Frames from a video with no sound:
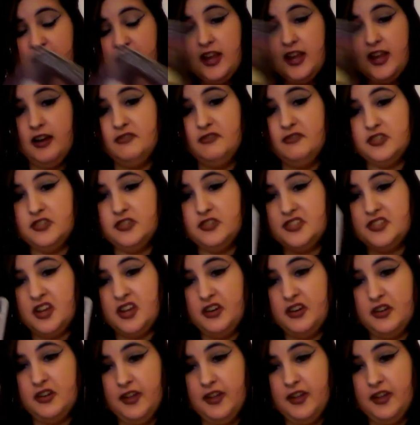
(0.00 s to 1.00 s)
And I've
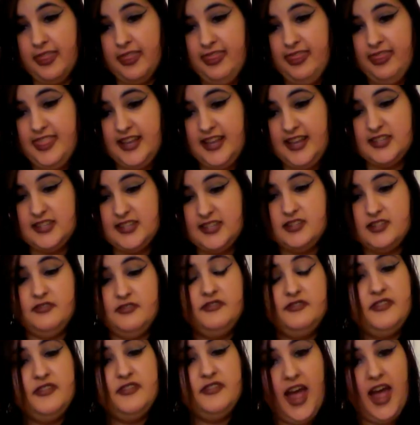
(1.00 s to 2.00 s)
also got this of
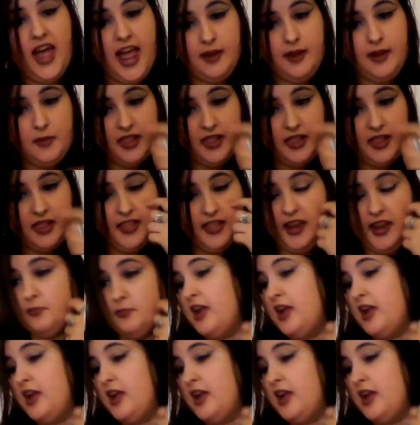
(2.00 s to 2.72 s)
Amy Lee.